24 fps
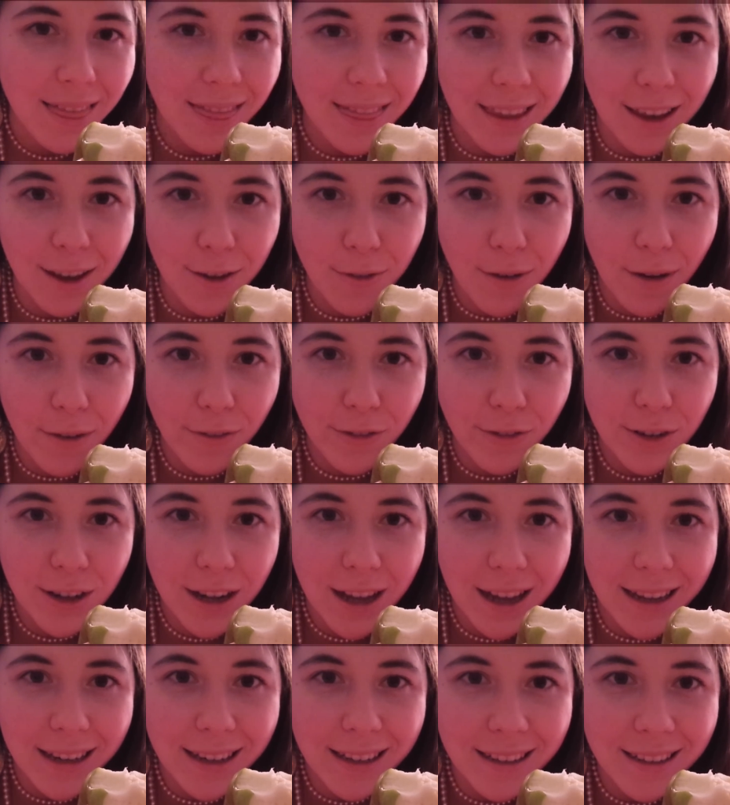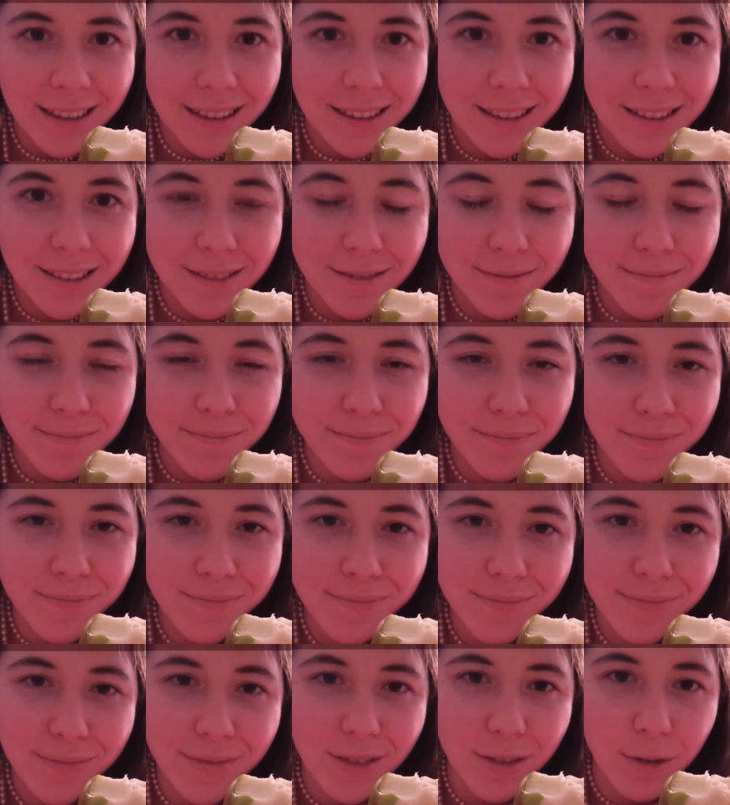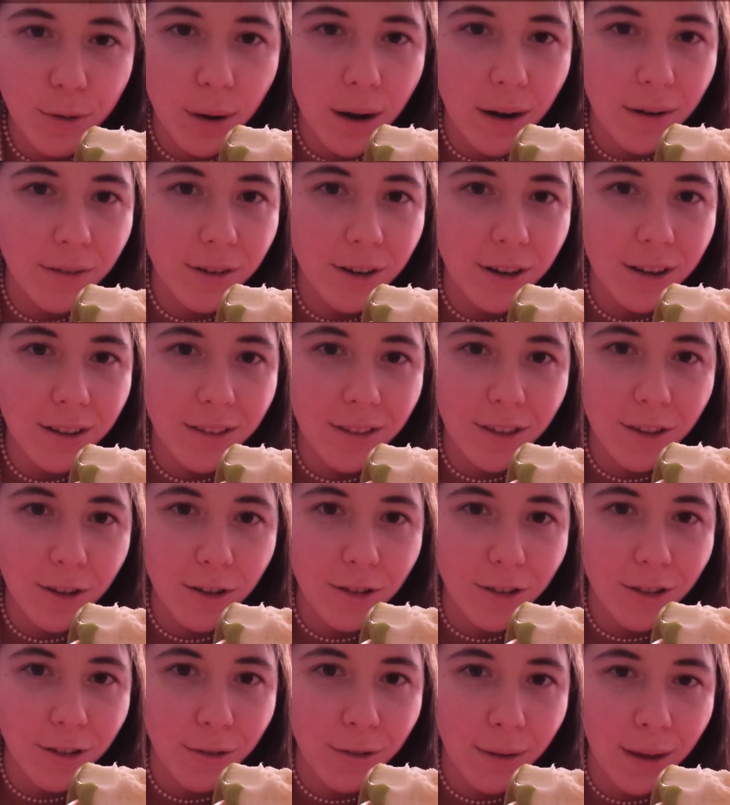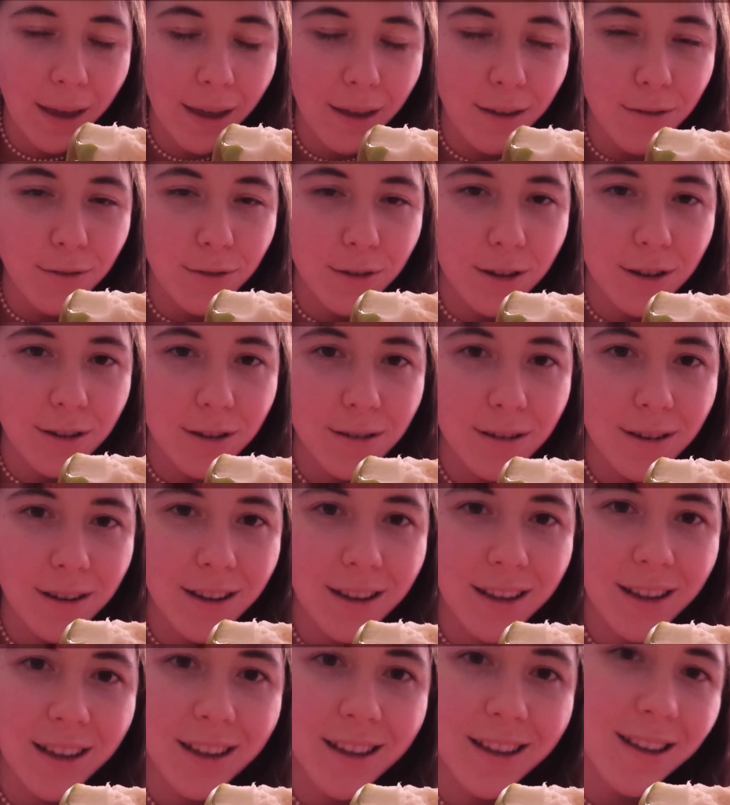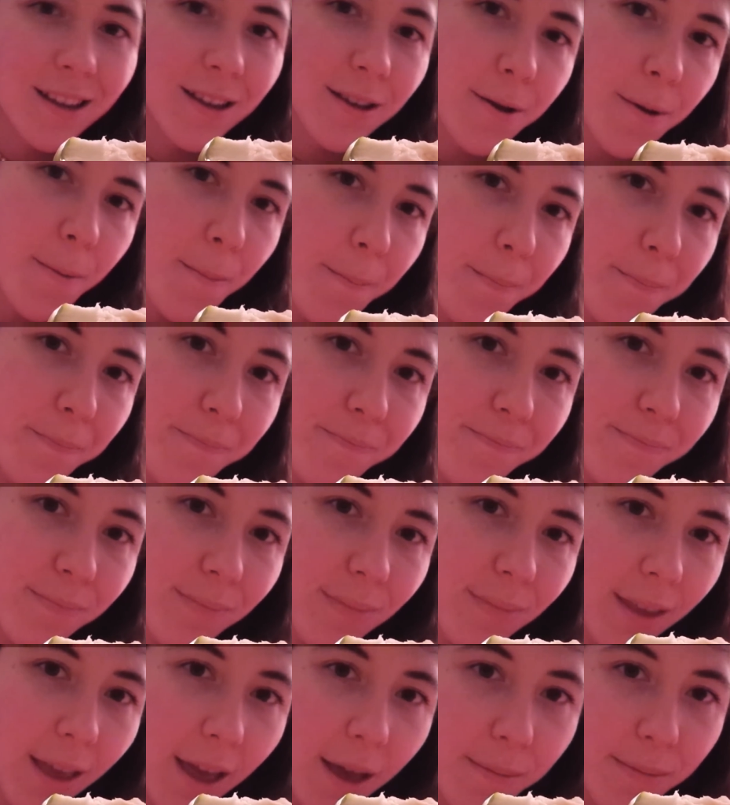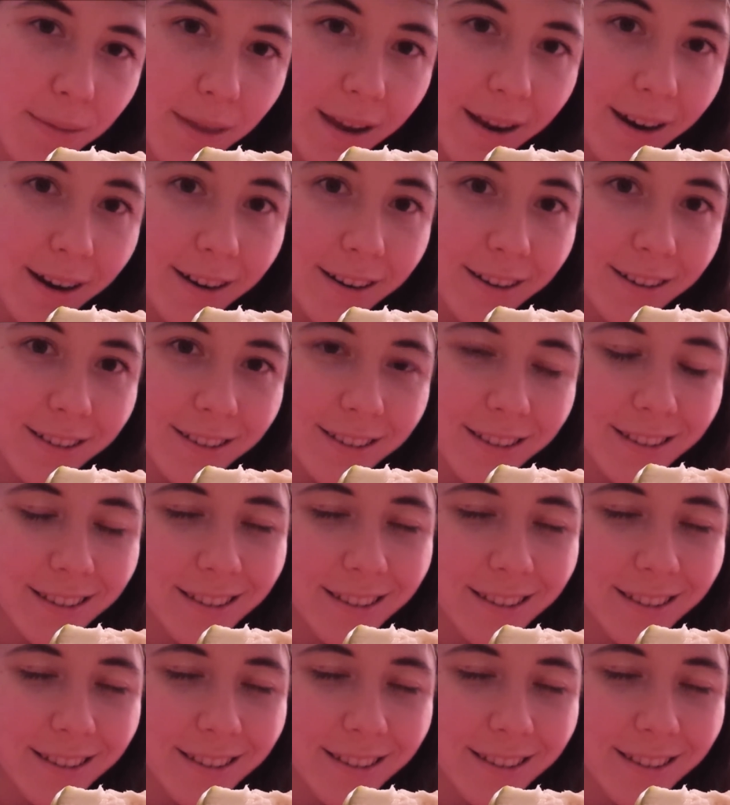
think of Aphrodite and whatever concerns you have, and I'm there.